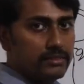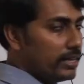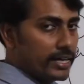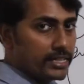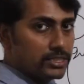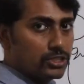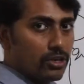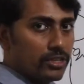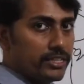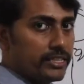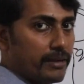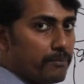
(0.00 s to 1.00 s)
Let us
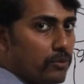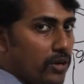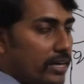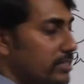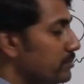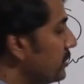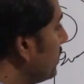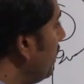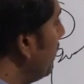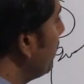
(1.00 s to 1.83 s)
draw the temporalis muscle